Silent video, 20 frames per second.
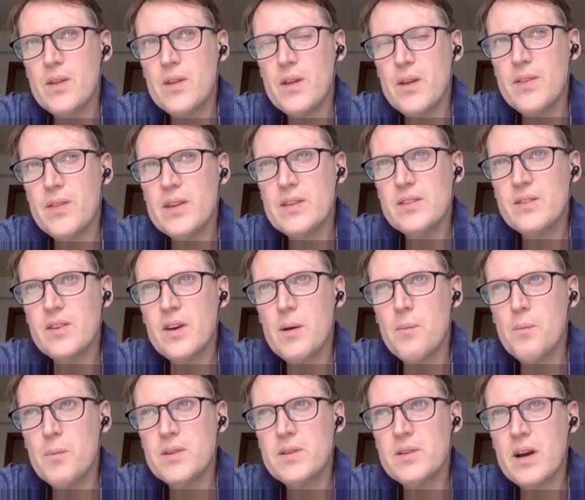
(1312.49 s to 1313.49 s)
at this
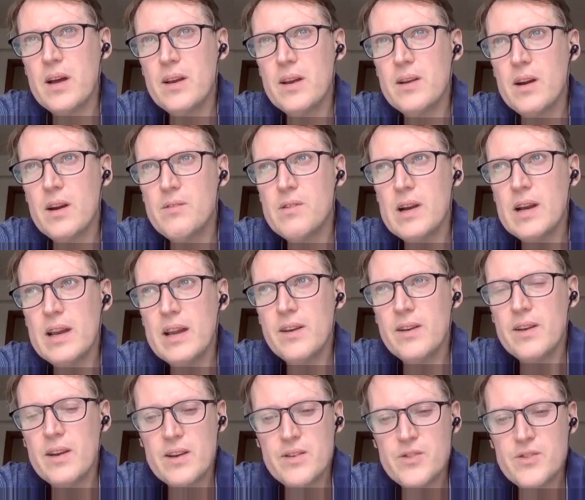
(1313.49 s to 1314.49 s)
time was I
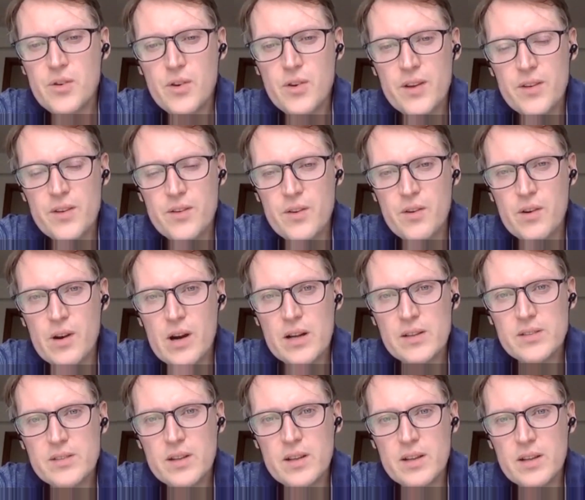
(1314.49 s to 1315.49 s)
really enjoyed your
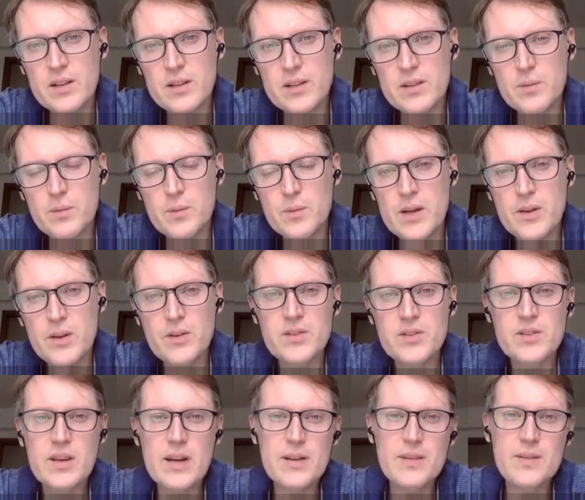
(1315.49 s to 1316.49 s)
article where you
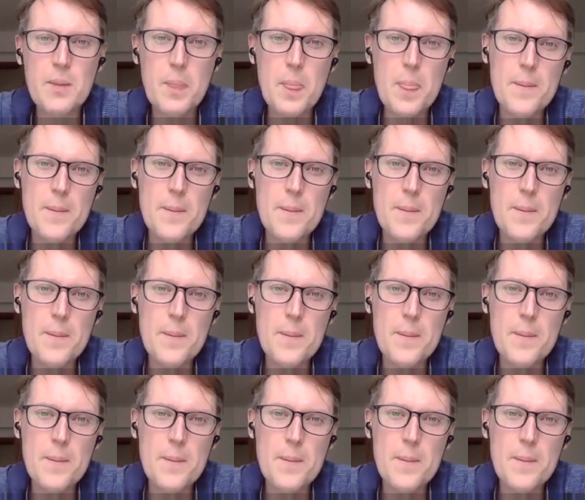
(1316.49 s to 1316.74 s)
said,